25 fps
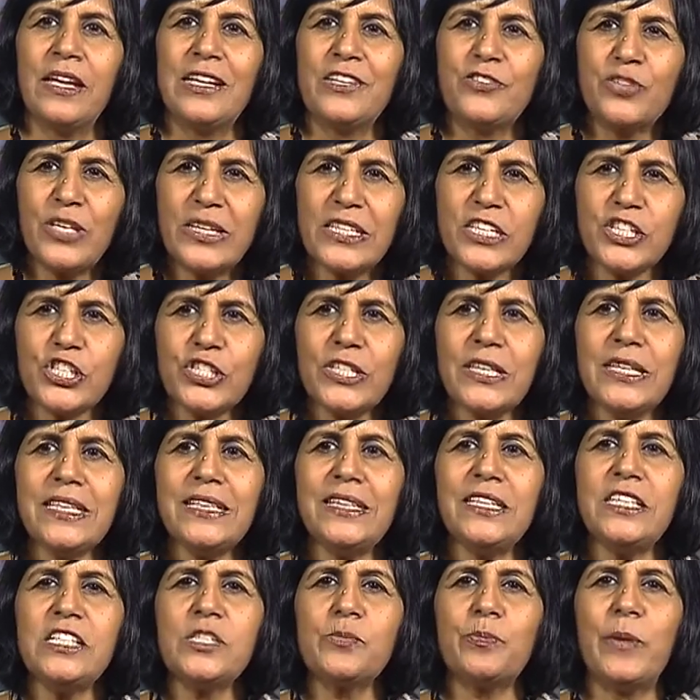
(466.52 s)
Traditionally,
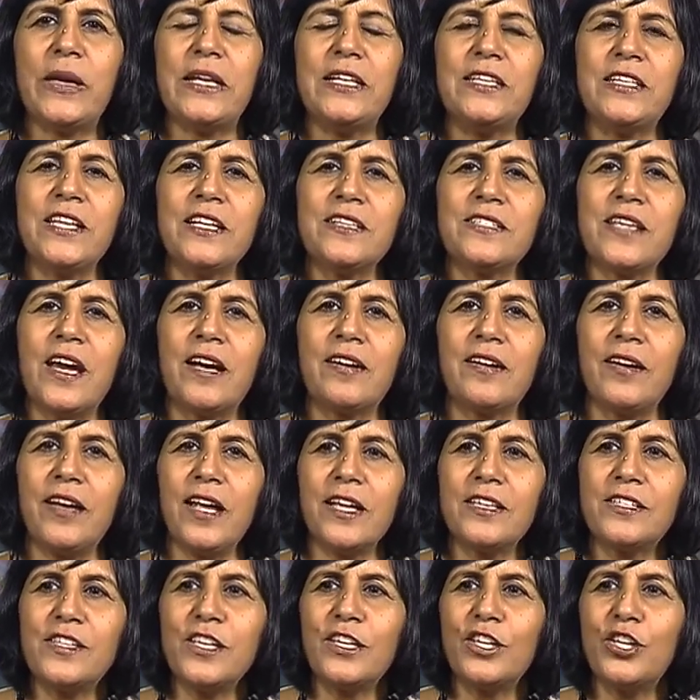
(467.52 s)
these paintings are
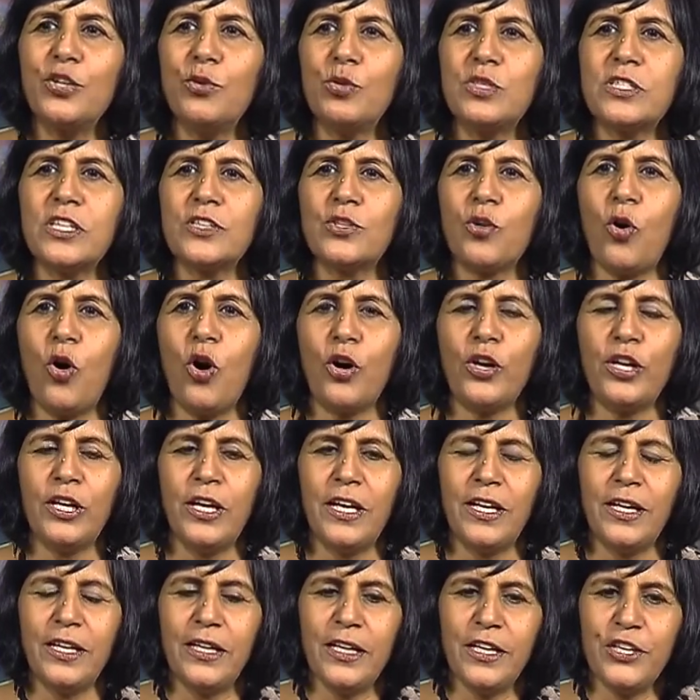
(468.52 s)
executed on
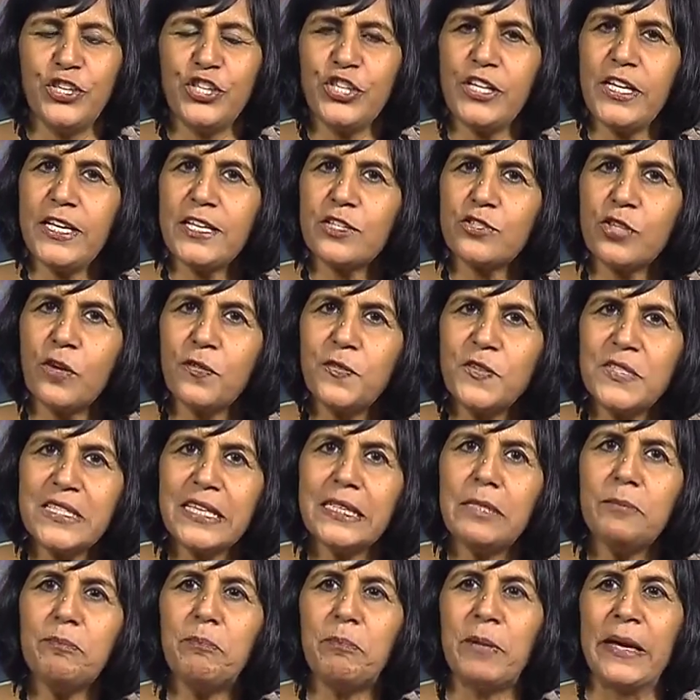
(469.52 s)
sheets of
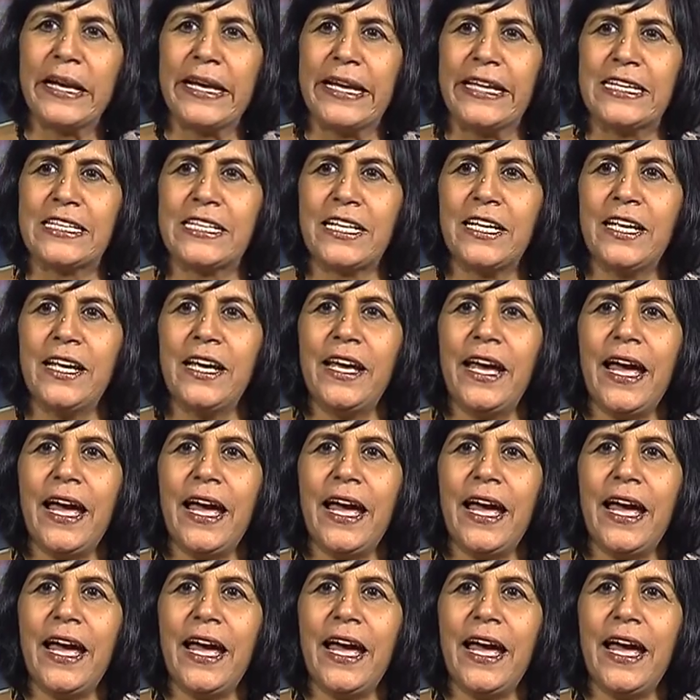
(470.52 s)
tin plate